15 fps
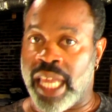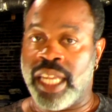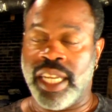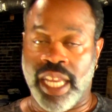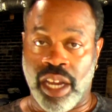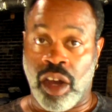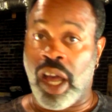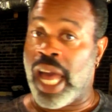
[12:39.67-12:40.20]

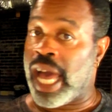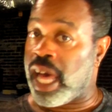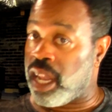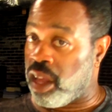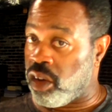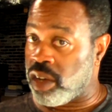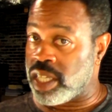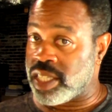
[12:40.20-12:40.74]
Now, how
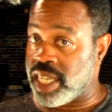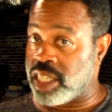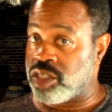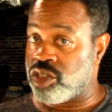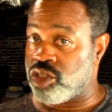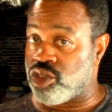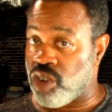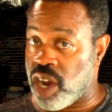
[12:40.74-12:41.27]
long it takes
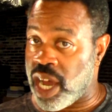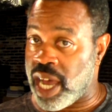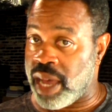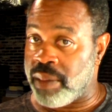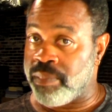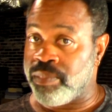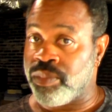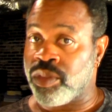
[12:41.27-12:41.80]
to dry